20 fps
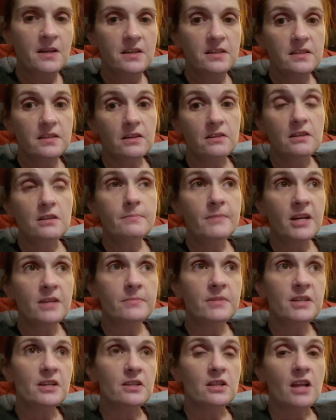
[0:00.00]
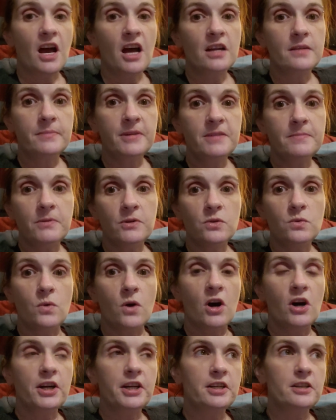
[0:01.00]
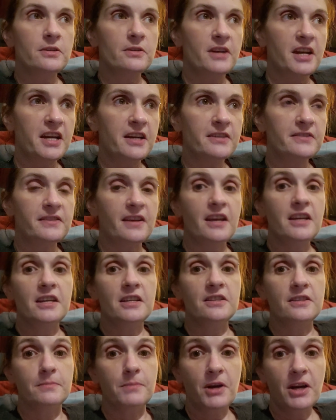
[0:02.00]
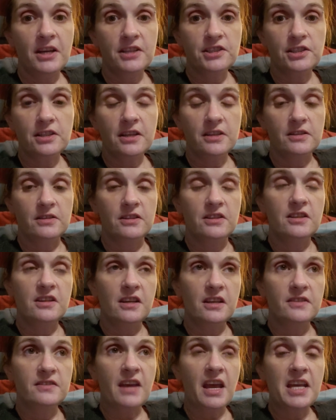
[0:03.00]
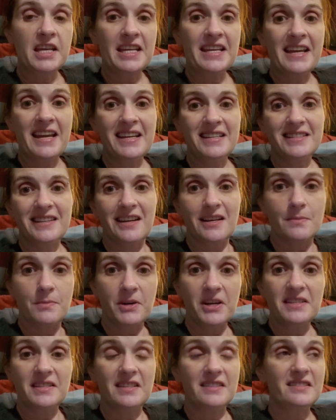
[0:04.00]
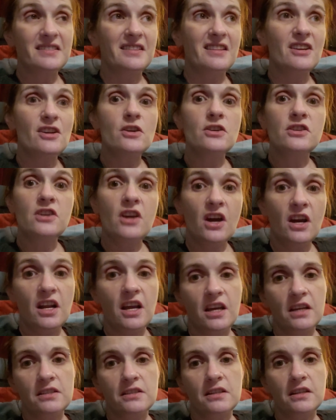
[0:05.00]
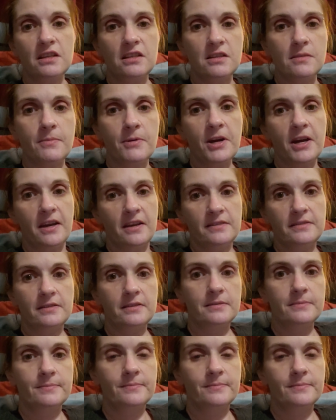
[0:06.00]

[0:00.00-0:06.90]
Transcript: So there might be a lot of people walking around taking antidepressants that are not actually depressed,